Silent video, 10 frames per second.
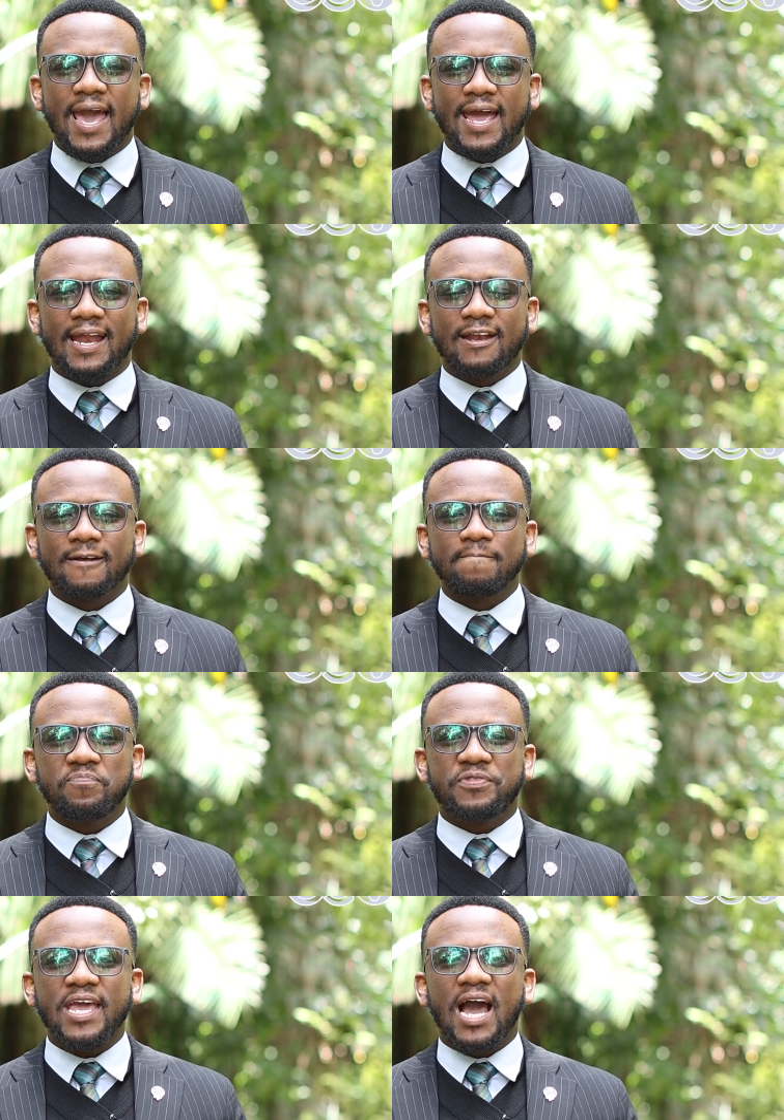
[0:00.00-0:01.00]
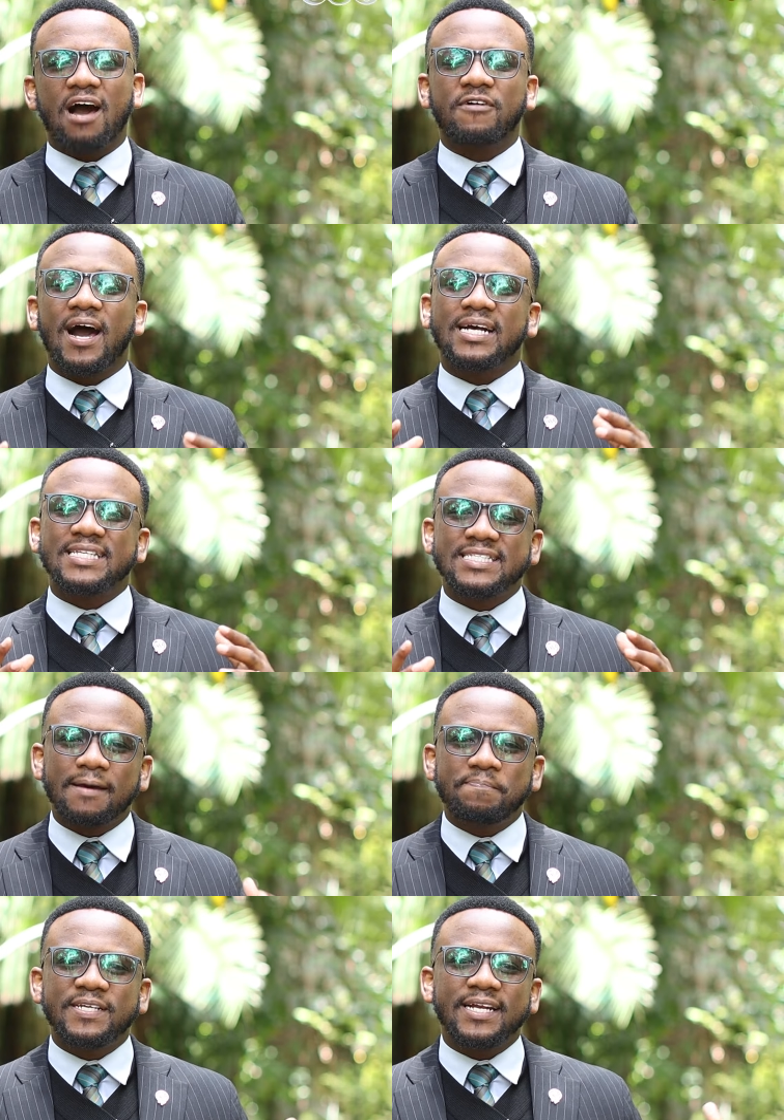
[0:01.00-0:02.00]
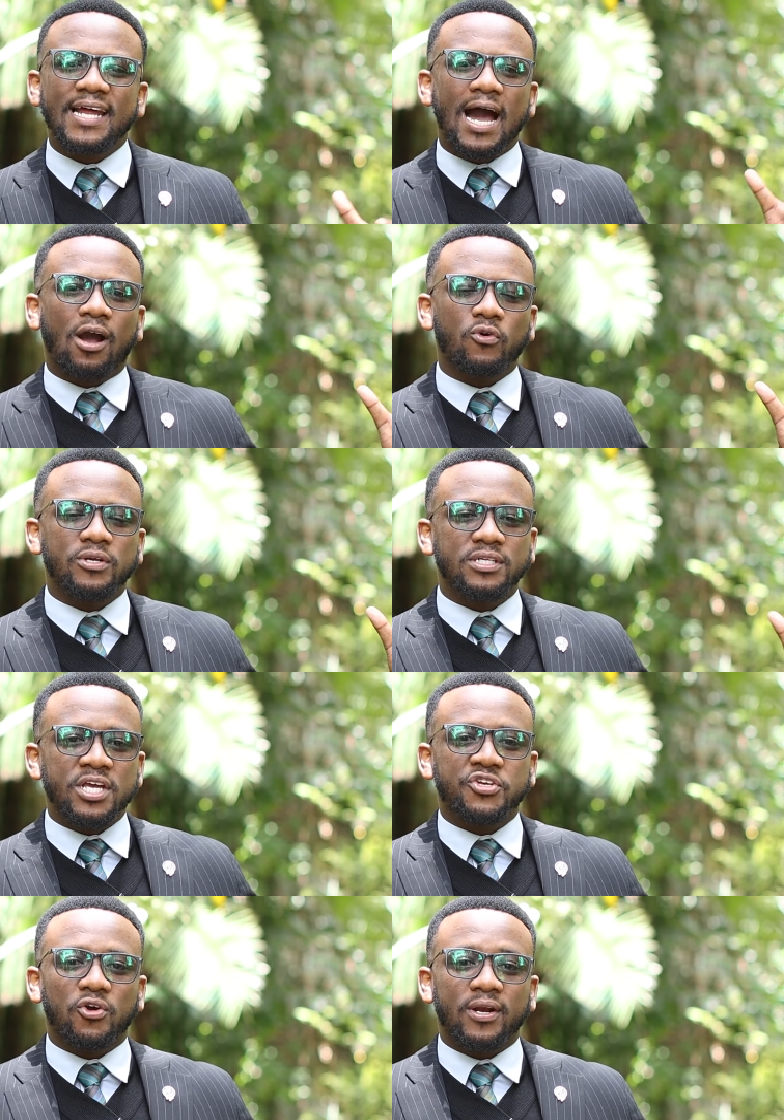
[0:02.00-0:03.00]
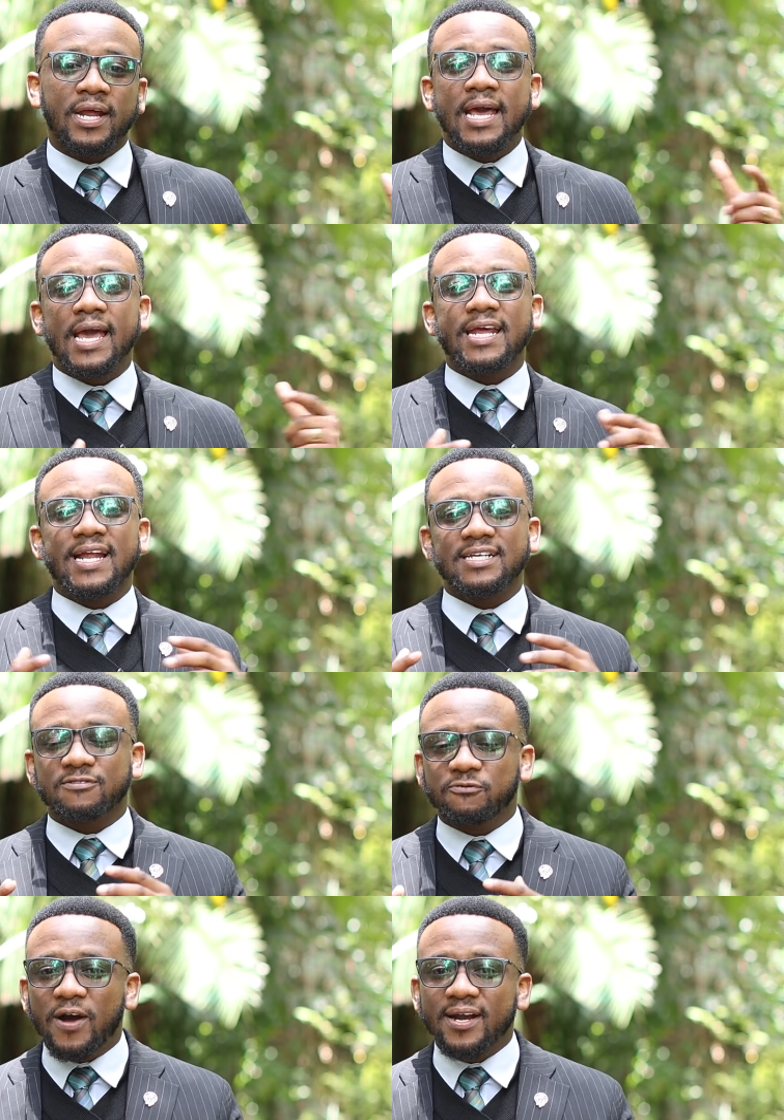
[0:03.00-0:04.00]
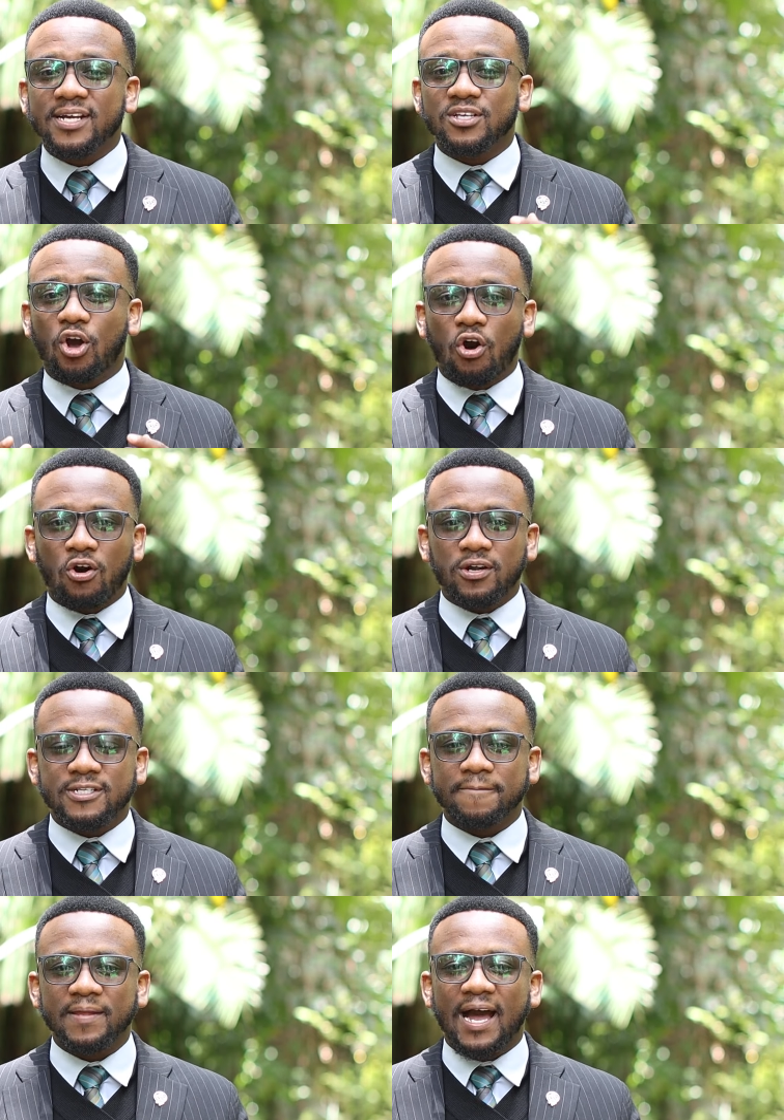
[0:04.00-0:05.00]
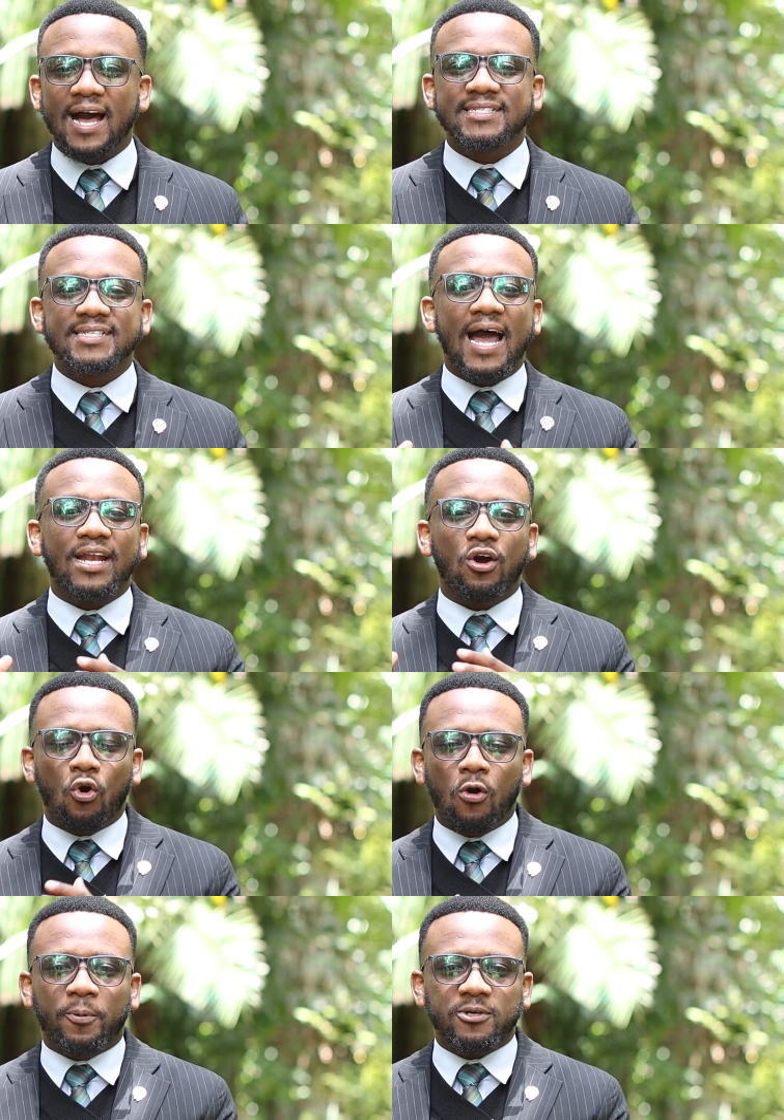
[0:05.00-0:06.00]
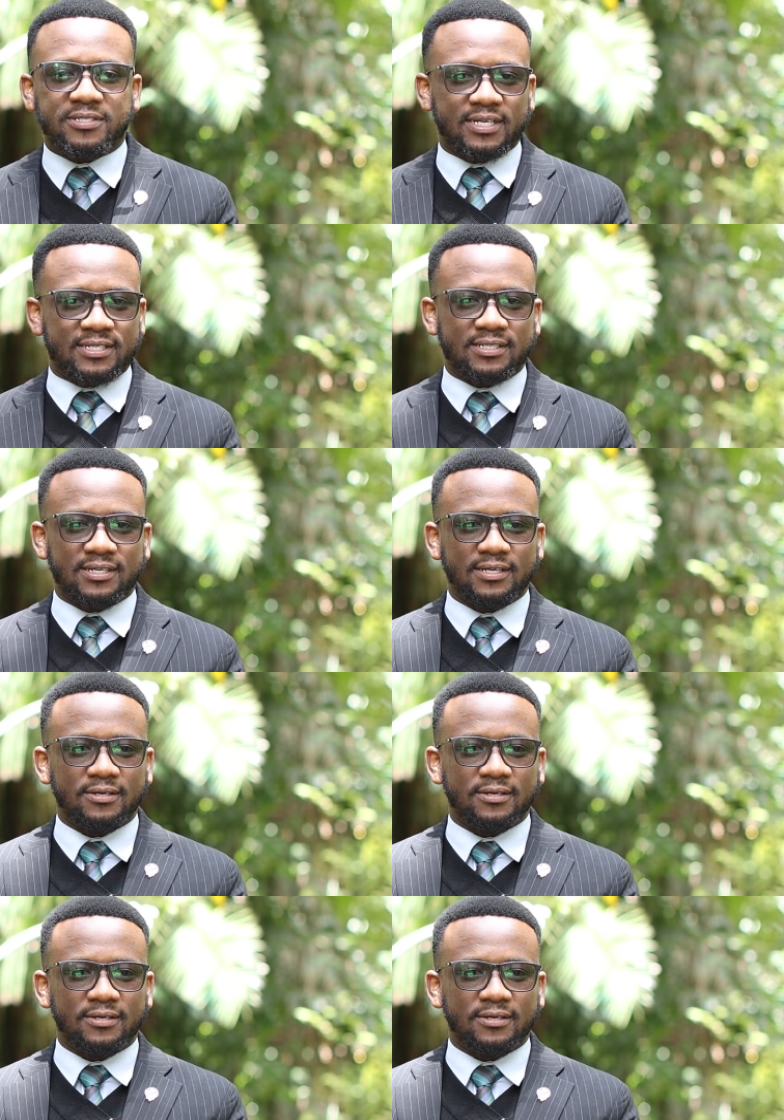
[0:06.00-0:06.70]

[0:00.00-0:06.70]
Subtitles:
And they have accepted a condition in as far as God has an opposite